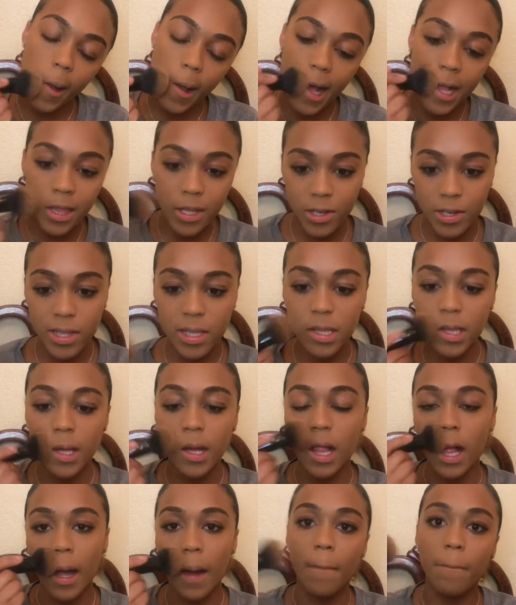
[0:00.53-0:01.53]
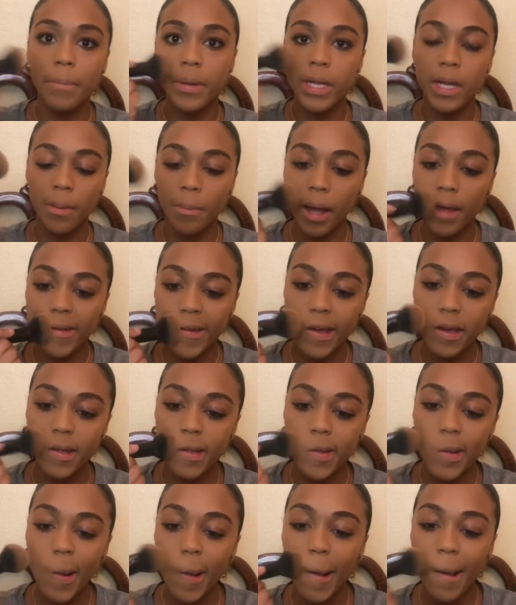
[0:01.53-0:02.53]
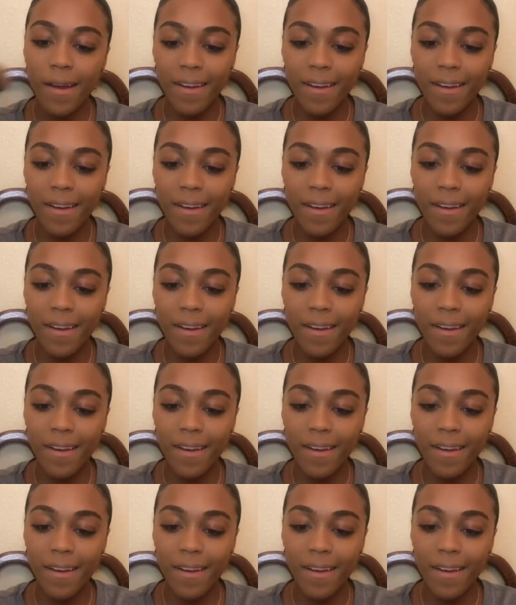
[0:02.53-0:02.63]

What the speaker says: I literally look like I'm beating my face.